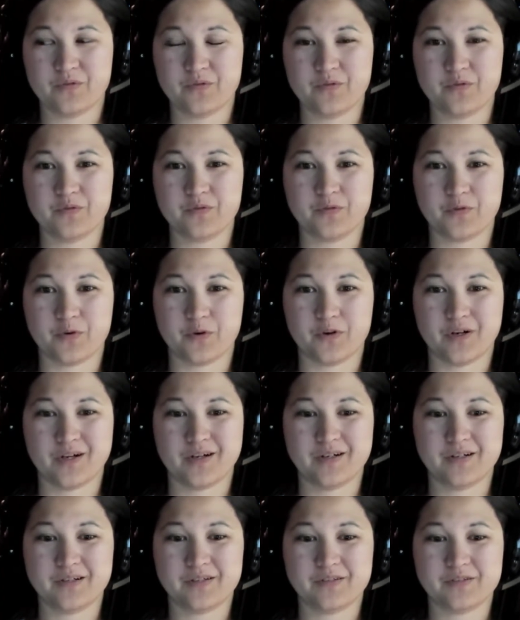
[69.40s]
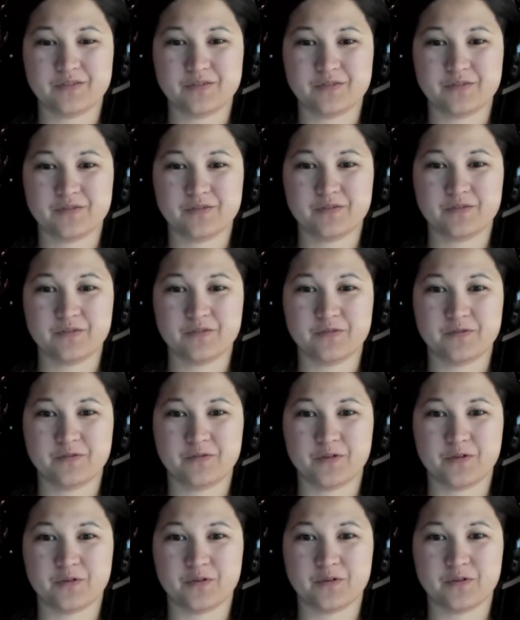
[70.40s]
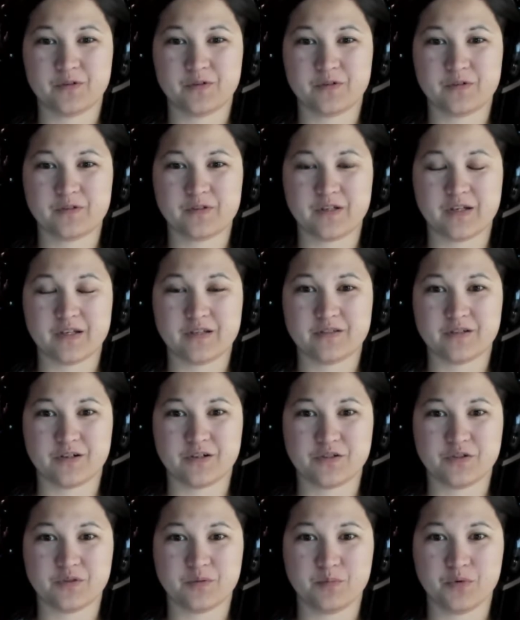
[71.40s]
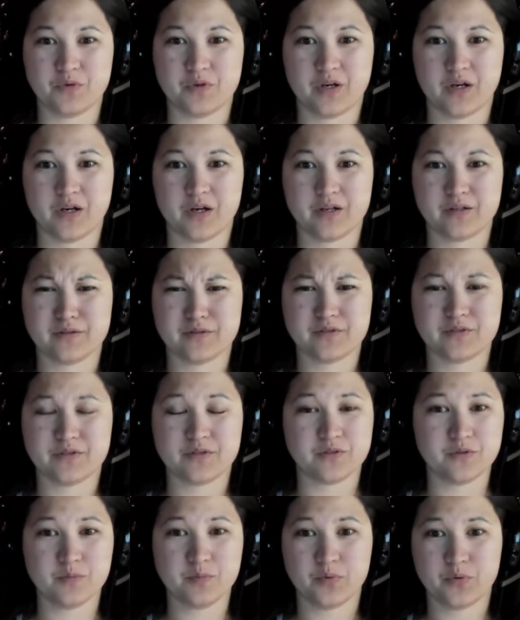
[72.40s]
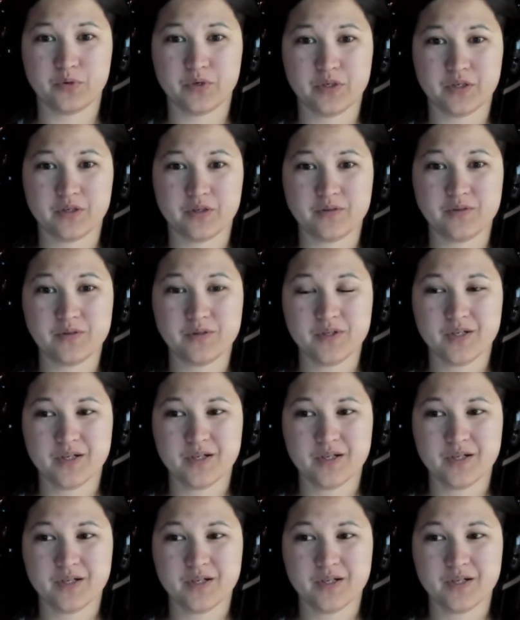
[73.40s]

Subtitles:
for like Starship Moonhawk 2.0.